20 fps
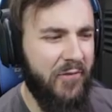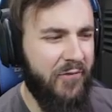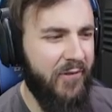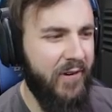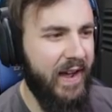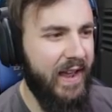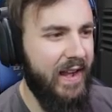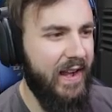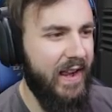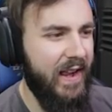and
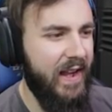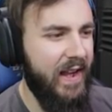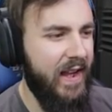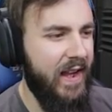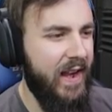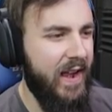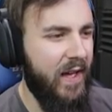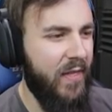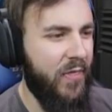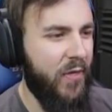find
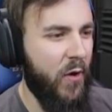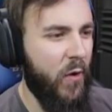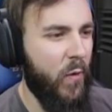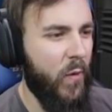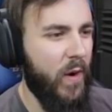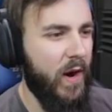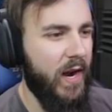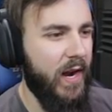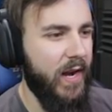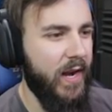another
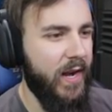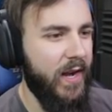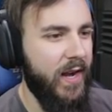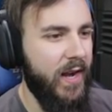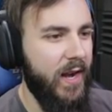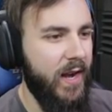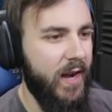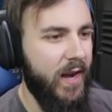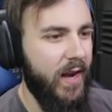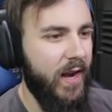
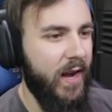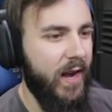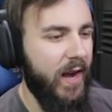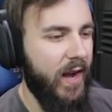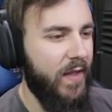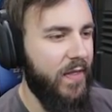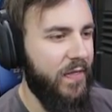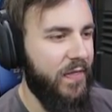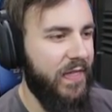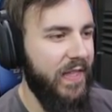one.
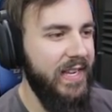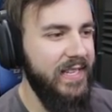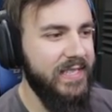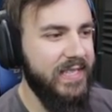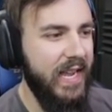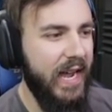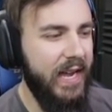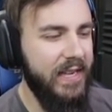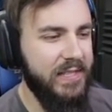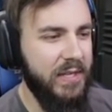These
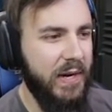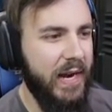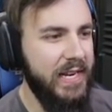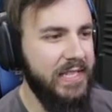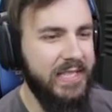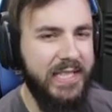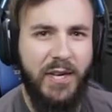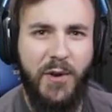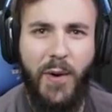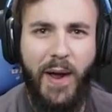guys are
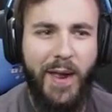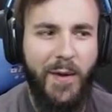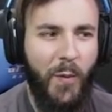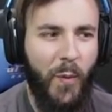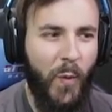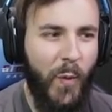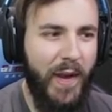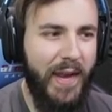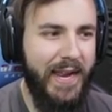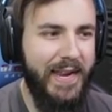actually quite
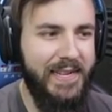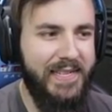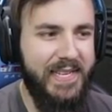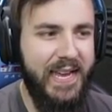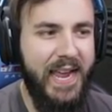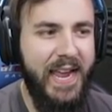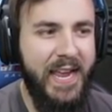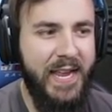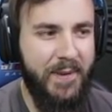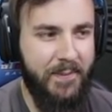weird
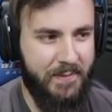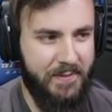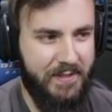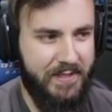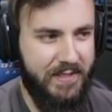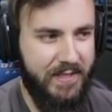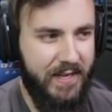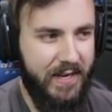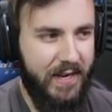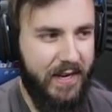
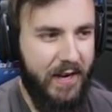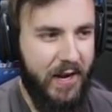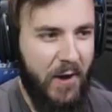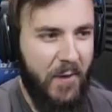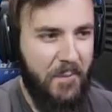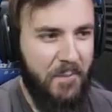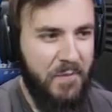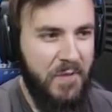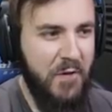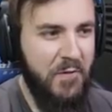teams.
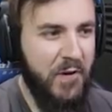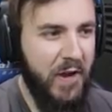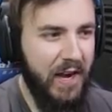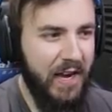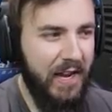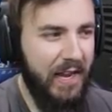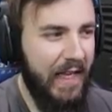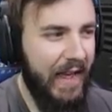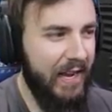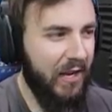You've
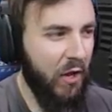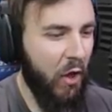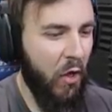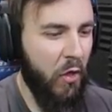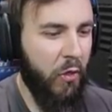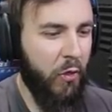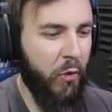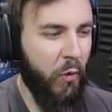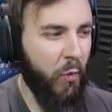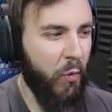gotta like
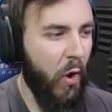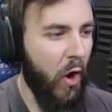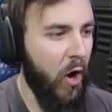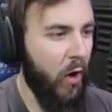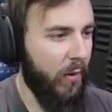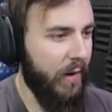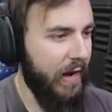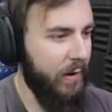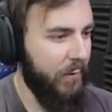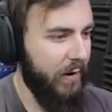throw,
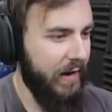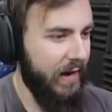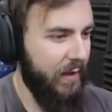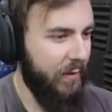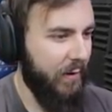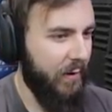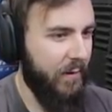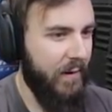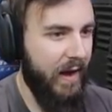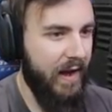okay, we got
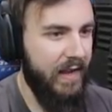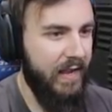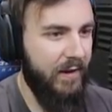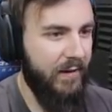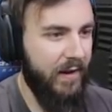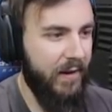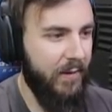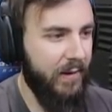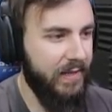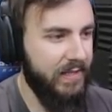another one right
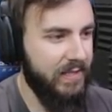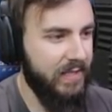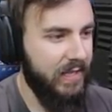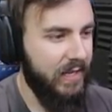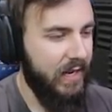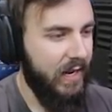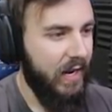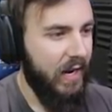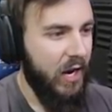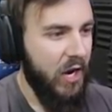here anyways.
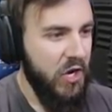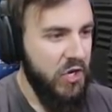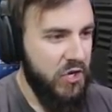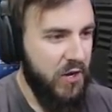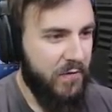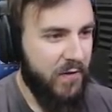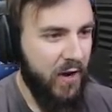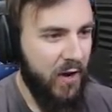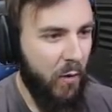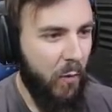
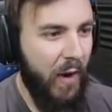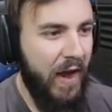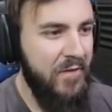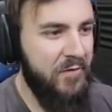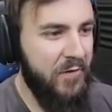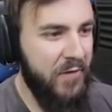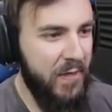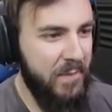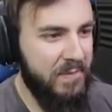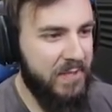You've gotta
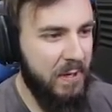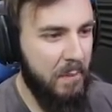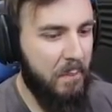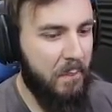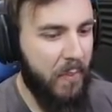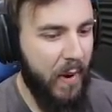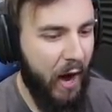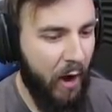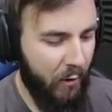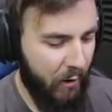wait for them to
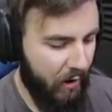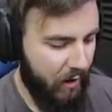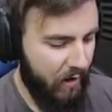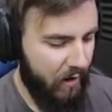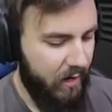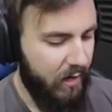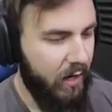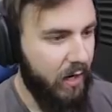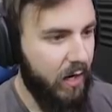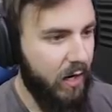
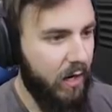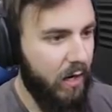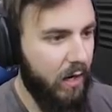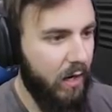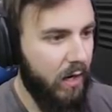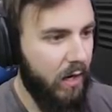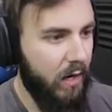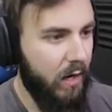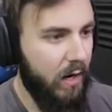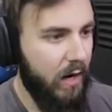burrow
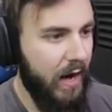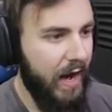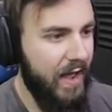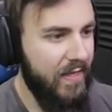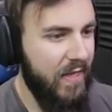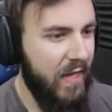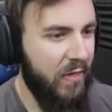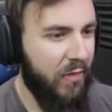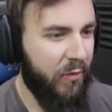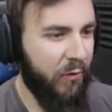
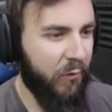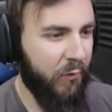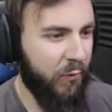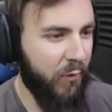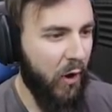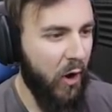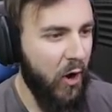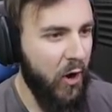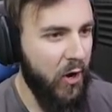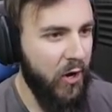and then
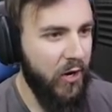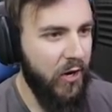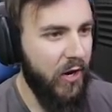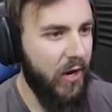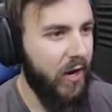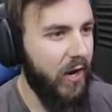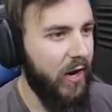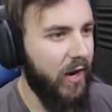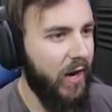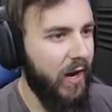throw...
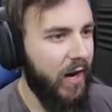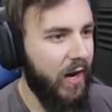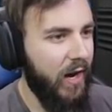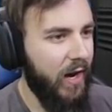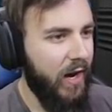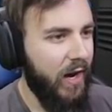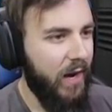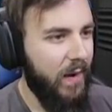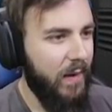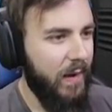
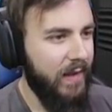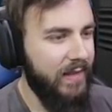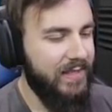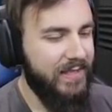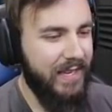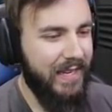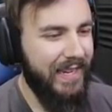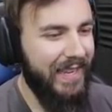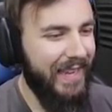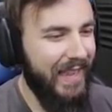This
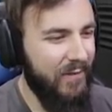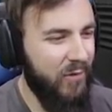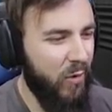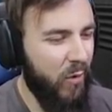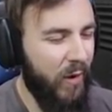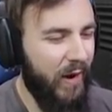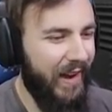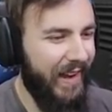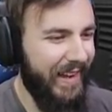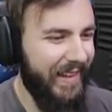is only a level
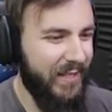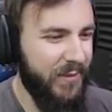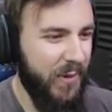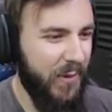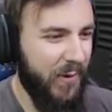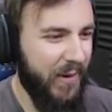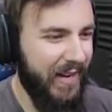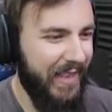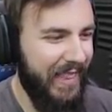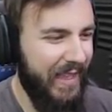1. Do we
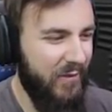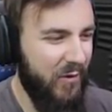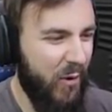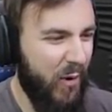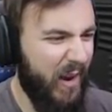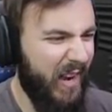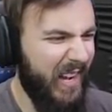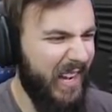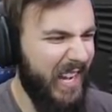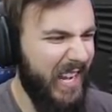want a level
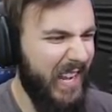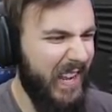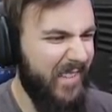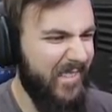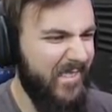1?